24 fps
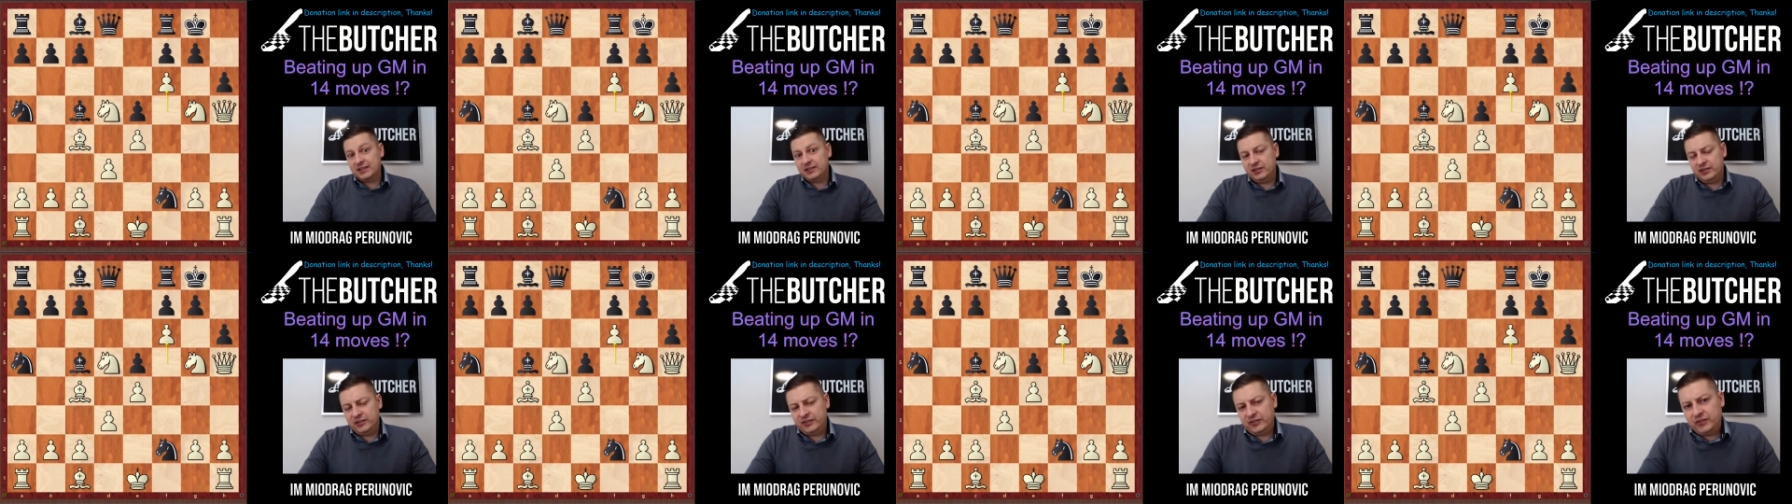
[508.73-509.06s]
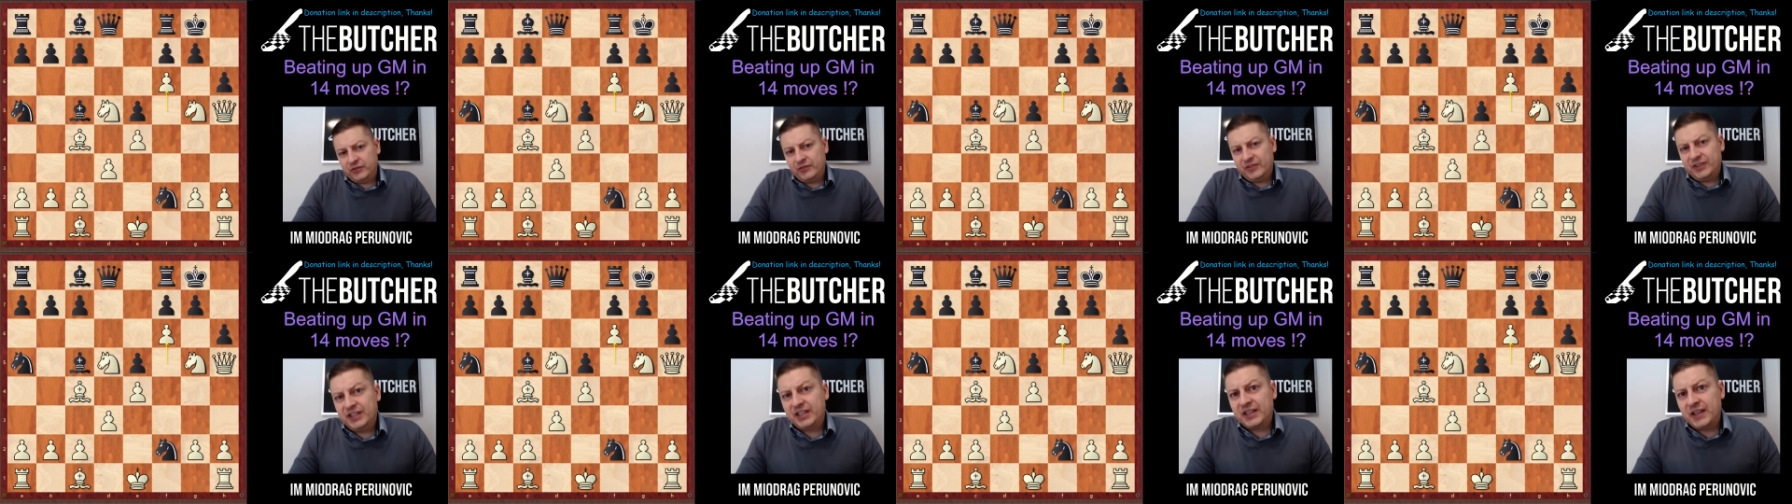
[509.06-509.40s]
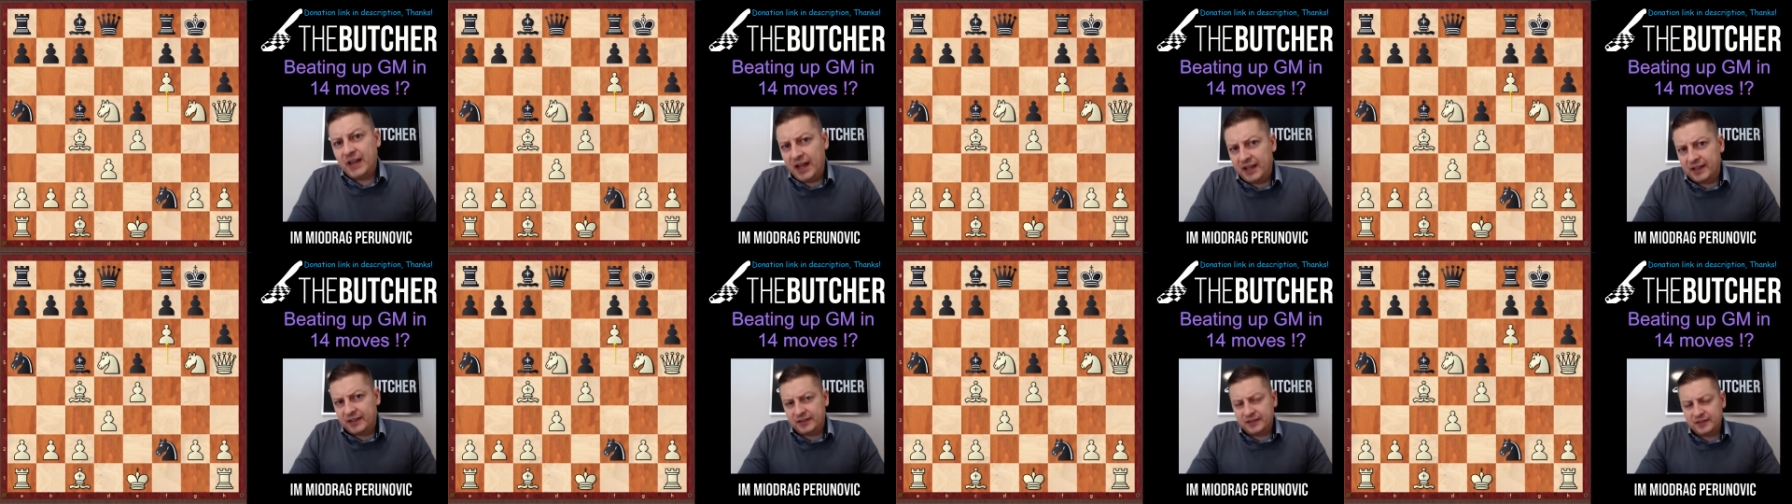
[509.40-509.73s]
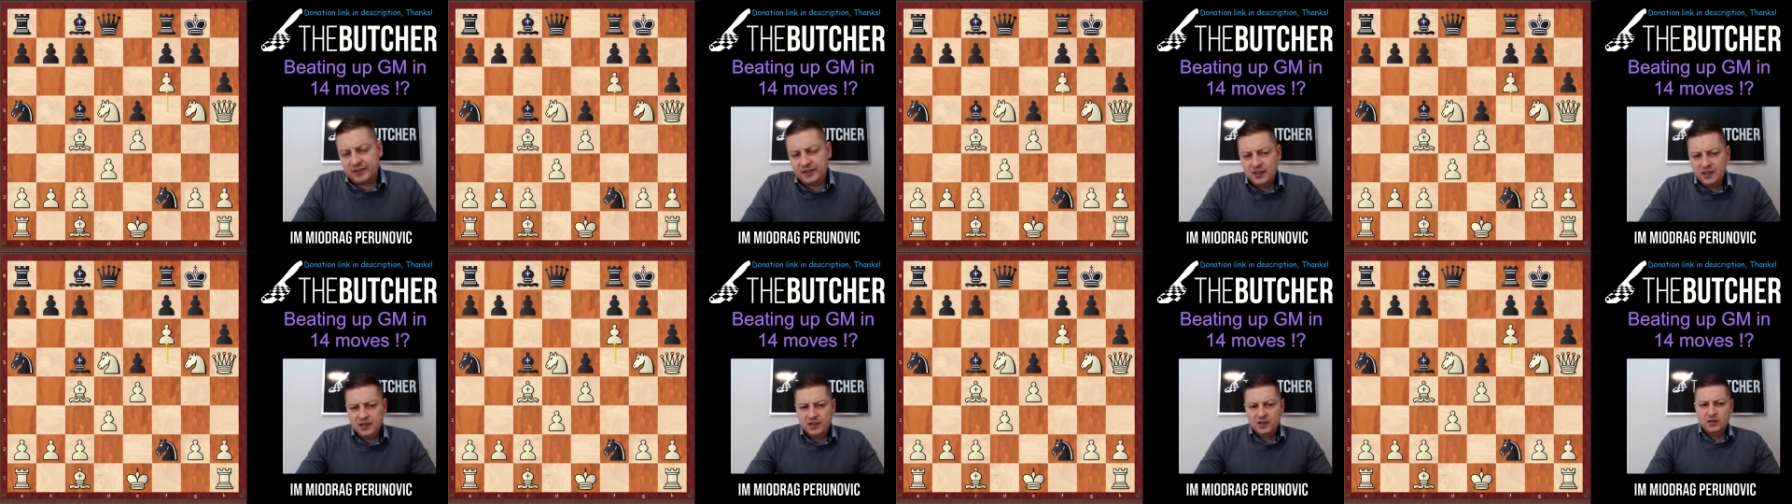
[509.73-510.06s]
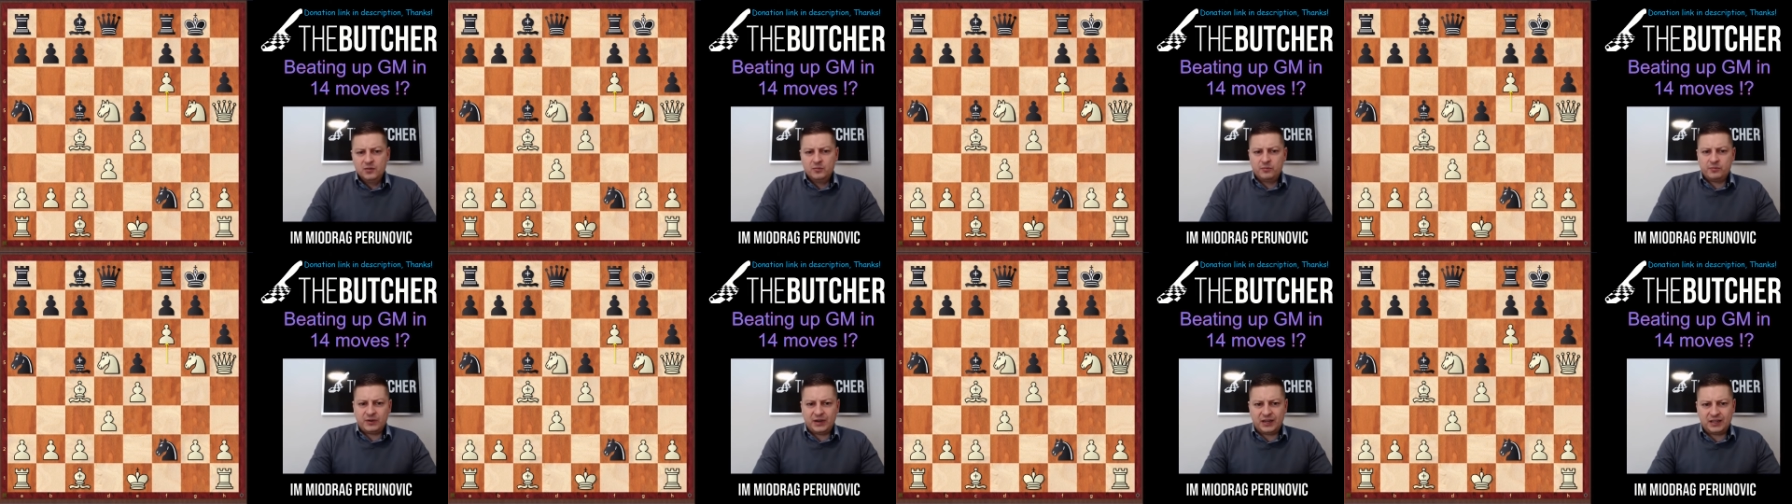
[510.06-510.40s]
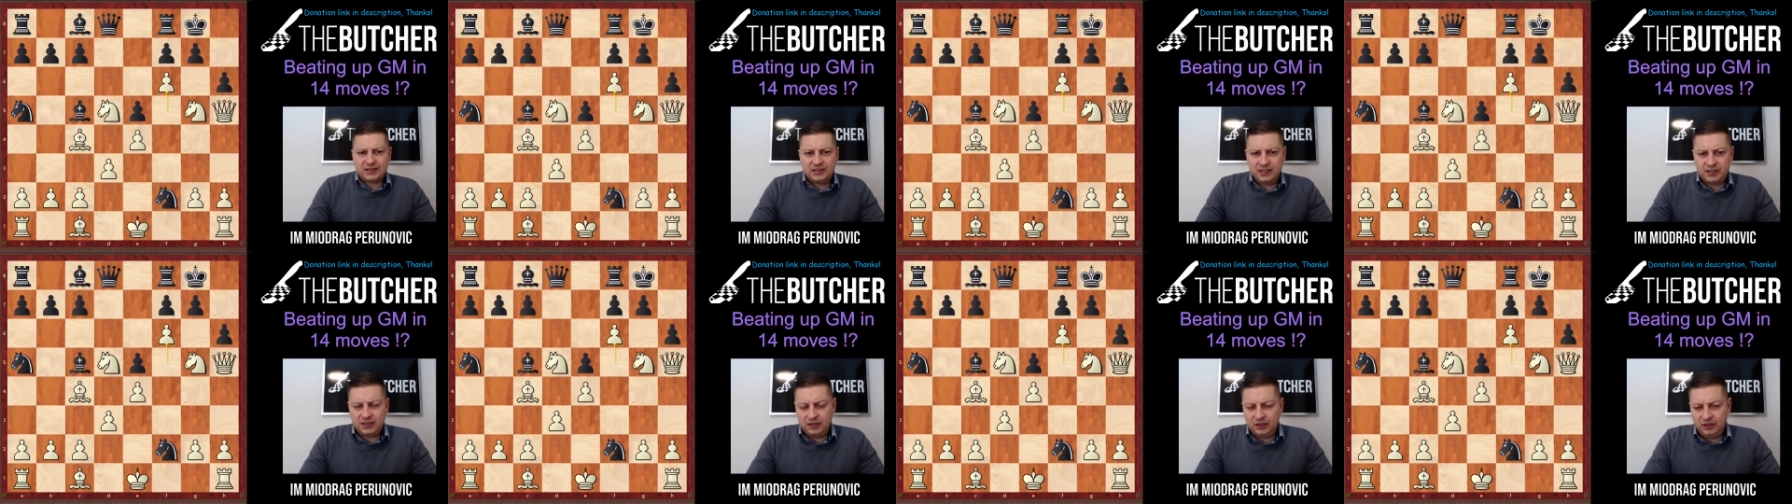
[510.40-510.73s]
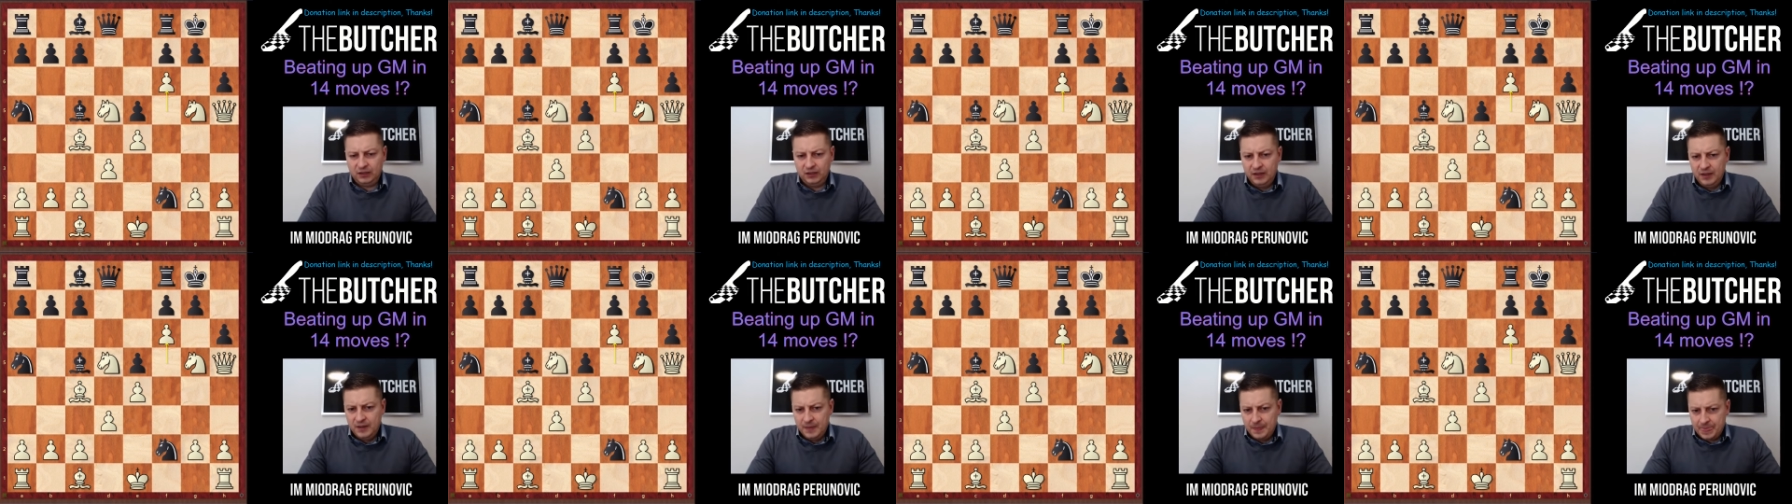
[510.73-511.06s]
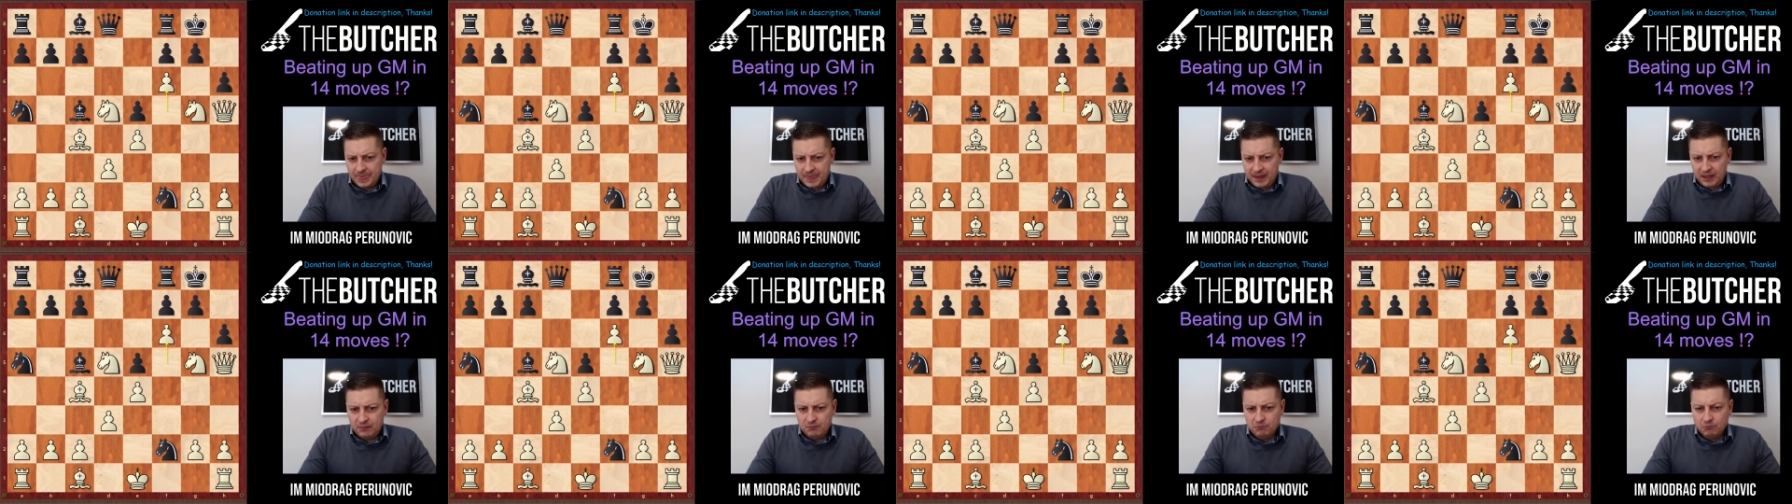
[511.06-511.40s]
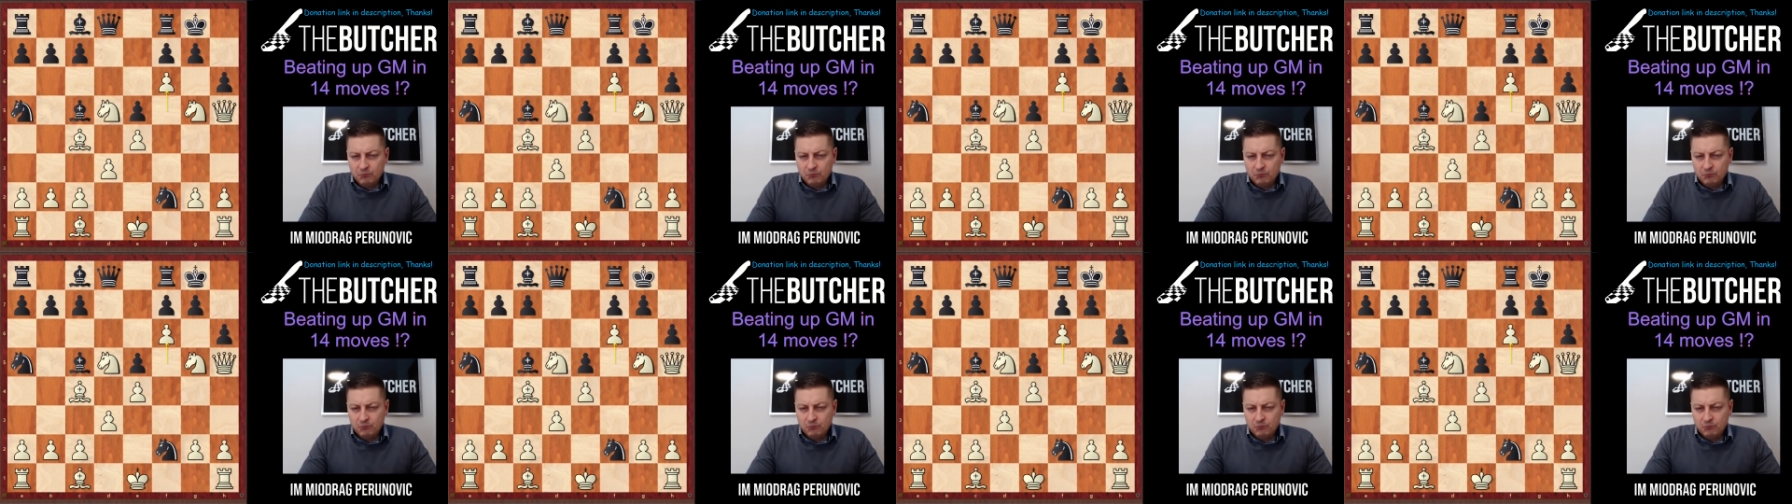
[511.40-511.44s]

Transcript: And there is a very nice practical uh,